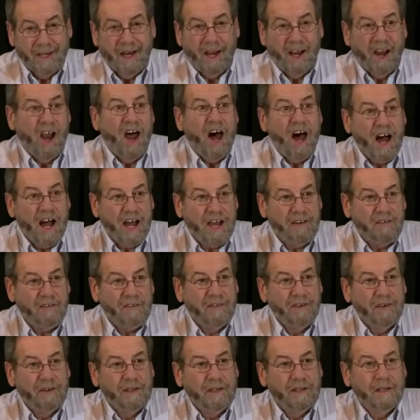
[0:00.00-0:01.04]
alive,
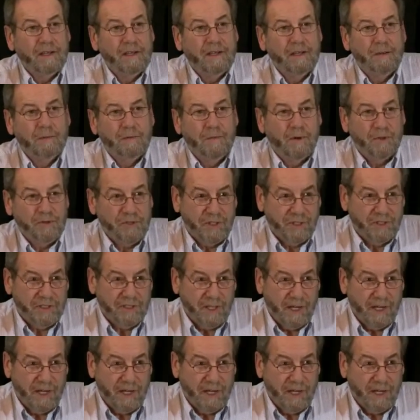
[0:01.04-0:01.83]
most of